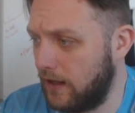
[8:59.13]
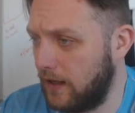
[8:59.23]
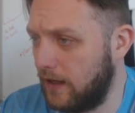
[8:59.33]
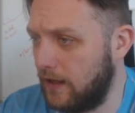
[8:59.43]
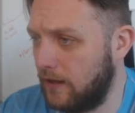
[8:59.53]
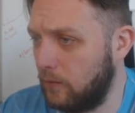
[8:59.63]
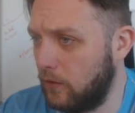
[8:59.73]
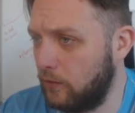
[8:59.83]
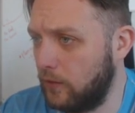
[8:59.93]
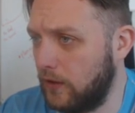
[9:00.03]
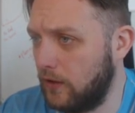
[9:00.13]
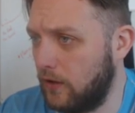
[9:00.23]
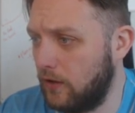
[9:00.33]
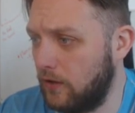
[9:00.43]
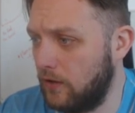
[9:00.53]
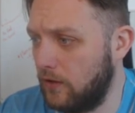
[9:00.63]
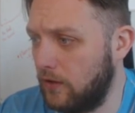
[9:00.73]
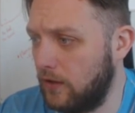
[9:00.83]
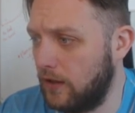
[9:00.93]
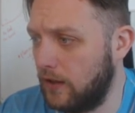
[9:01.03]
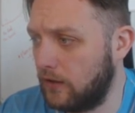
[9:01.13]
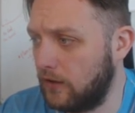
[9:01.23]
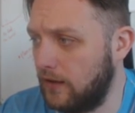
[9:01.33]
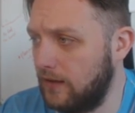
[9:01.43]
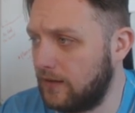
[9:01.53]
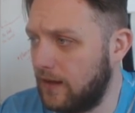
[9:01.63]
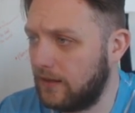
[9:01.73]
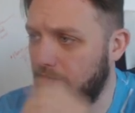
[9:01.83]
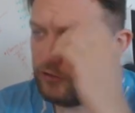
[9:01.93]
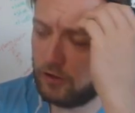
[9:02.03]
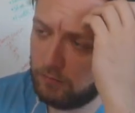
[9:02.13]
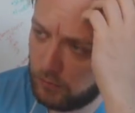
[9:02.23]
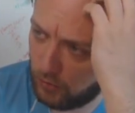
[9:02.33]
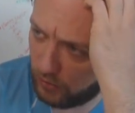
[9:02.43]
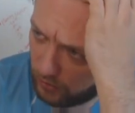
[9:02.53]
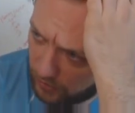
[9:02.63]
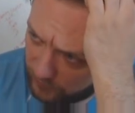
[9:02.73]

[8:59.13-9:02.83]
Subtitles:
What have we got here? So these guys have got more